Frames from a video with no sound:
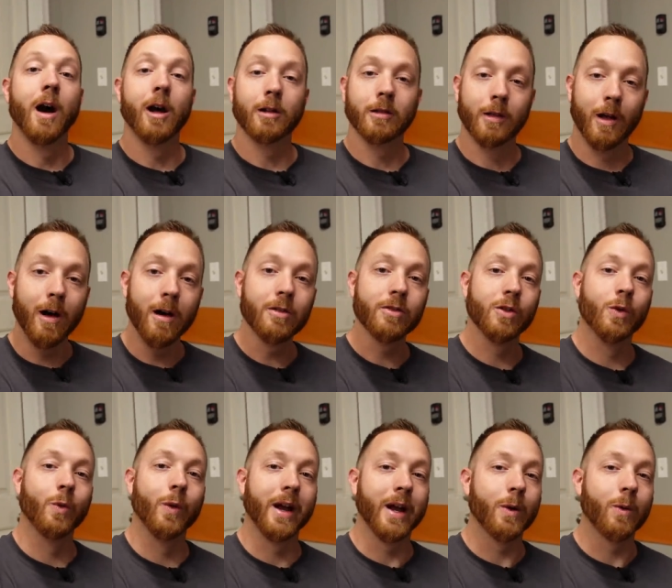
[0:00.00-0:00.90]
along the
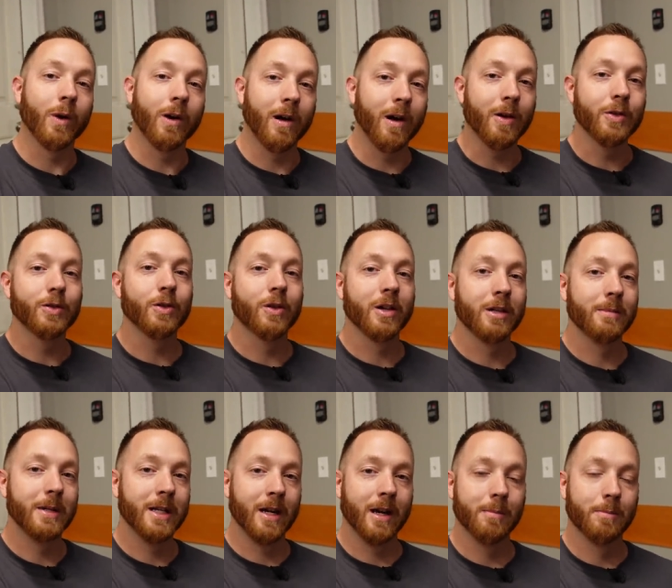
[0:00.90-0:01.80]
way, we're also gonna
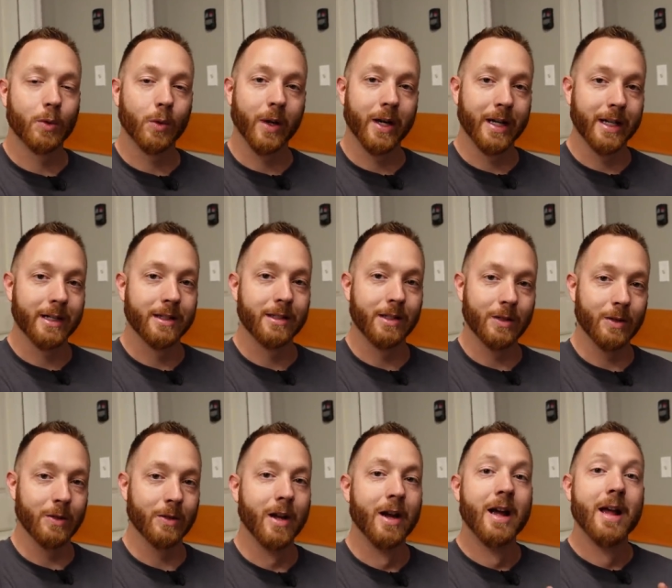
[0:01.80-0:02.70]
be upgrading
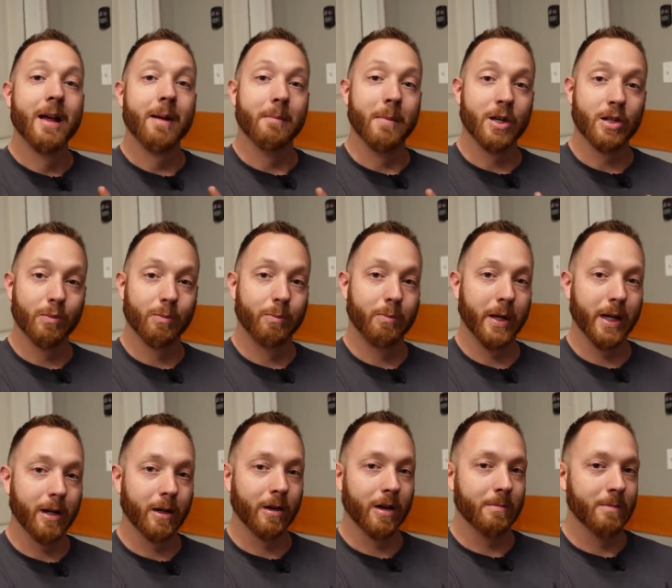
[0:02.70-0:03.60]
to much
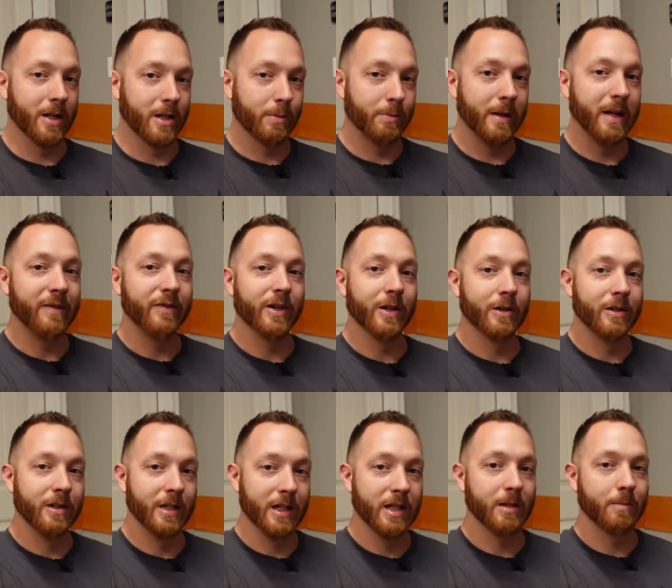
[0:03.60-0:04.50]
bigger and much
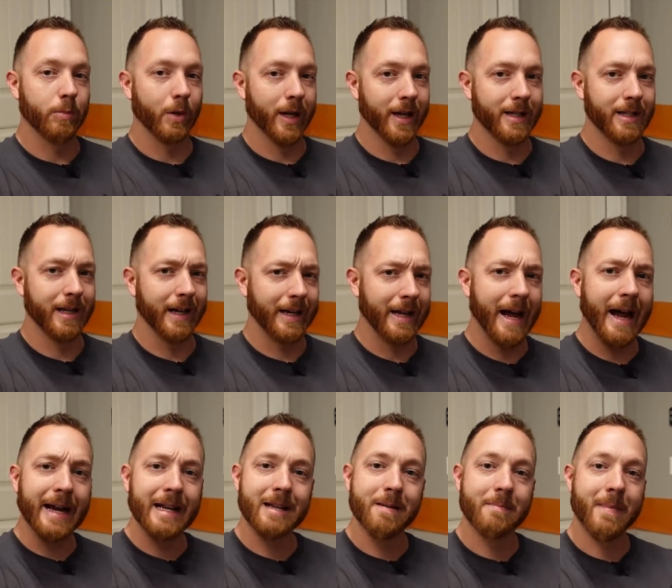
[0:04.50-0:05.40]
beefier disc brakes that
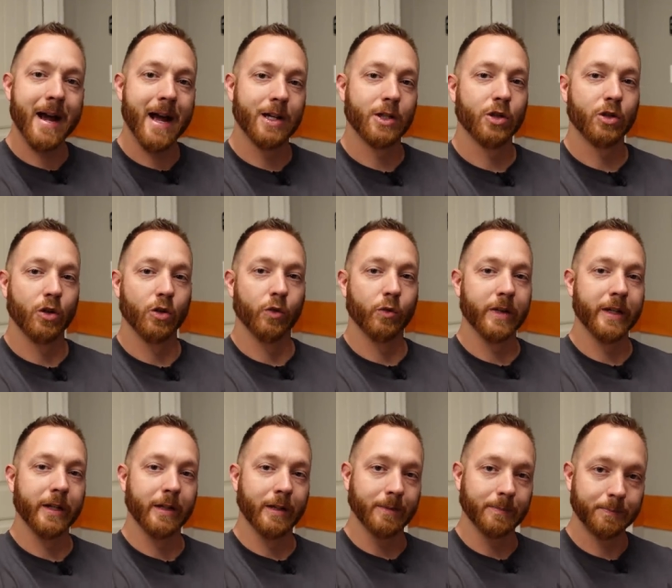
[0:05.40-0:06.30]
kind of match the
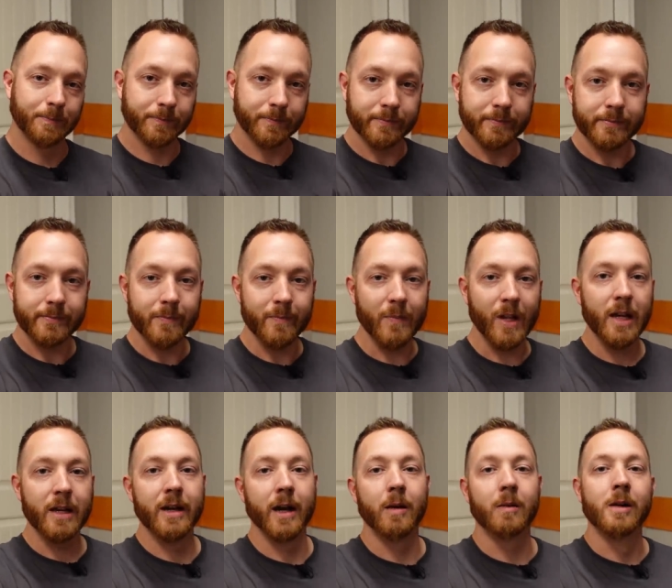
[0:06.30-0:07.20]
rear.
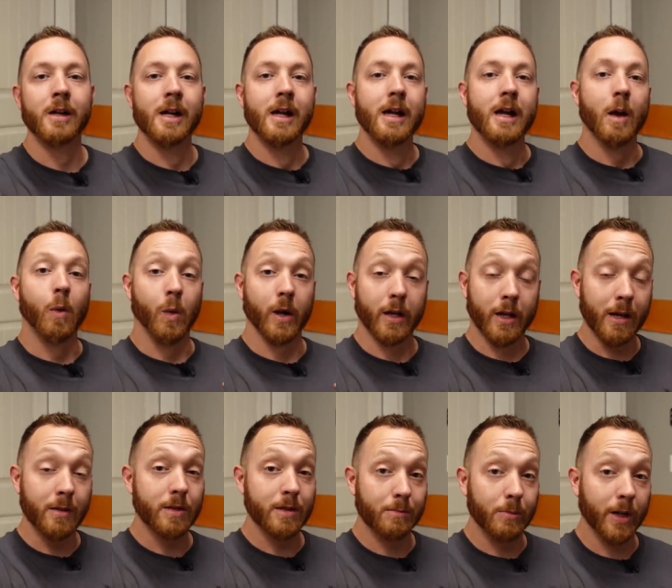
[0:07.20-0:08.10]
Now, when it
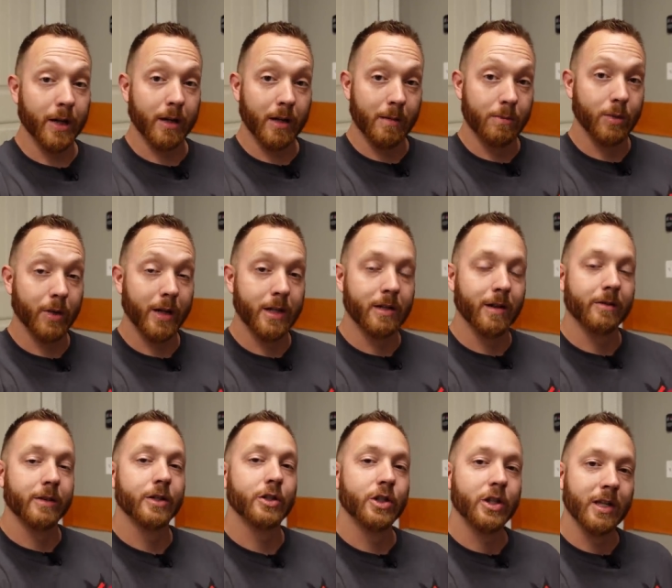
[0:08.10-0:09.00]
comes to brake upgrades
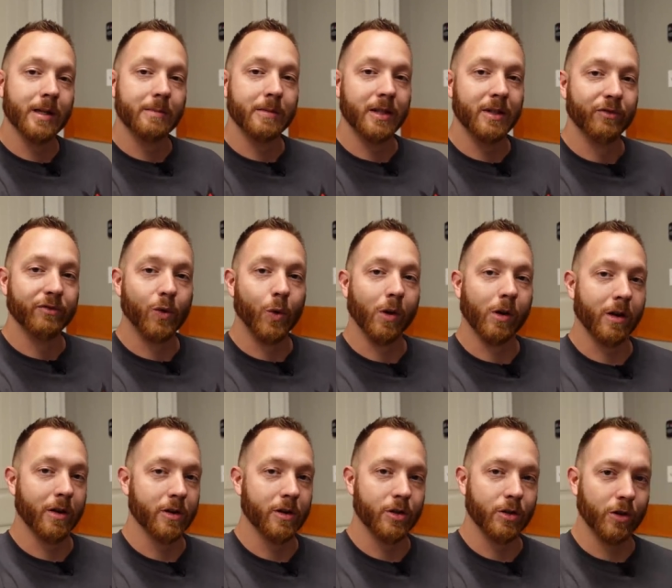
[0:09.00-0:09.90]
on the GMT
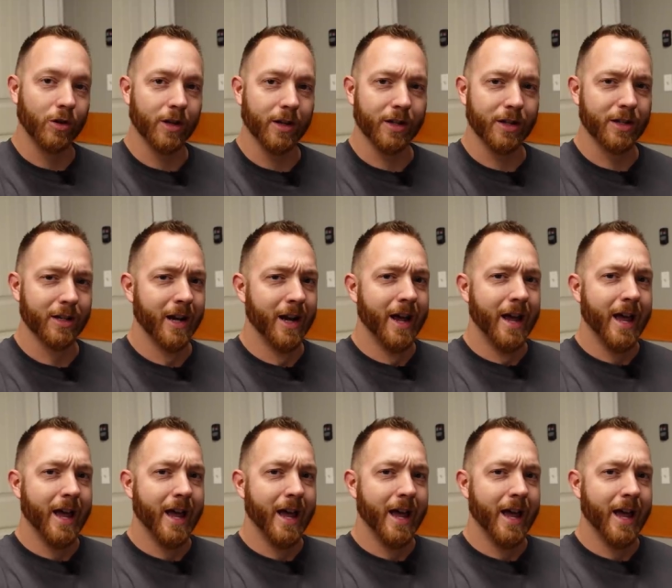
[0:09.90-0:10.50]
400 trucks,